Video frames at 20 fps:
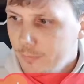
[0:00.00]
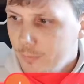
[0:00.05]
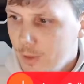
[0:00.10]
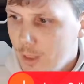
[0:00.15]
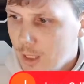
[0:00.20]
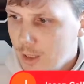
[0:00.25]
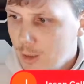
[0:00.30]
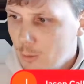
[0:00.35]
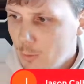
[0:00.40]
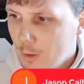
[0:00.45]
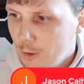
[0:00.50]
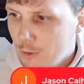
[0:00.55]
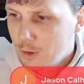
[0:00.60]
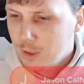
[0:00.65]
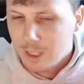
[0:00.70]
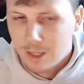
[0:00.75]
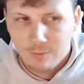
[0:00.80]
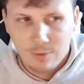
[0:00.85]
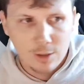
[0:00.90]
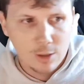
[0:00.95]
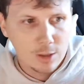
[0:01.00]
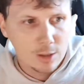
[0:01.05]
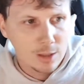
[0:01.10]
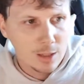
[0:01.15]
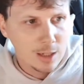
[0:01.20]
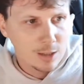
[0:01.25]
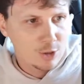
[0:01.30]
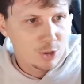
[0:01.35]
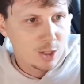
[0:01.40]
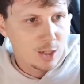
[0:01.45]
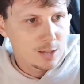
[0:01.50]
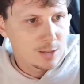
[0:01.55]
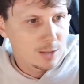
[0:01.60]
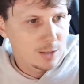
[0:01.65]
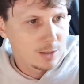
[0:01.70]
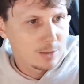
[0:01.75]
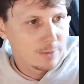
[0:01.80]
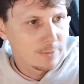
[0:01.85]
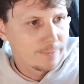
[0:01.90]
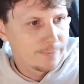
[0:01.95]
You got the 107. Good luck,
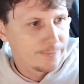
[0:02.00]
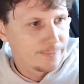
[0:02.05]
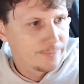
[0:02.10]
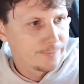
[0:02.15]
Jason.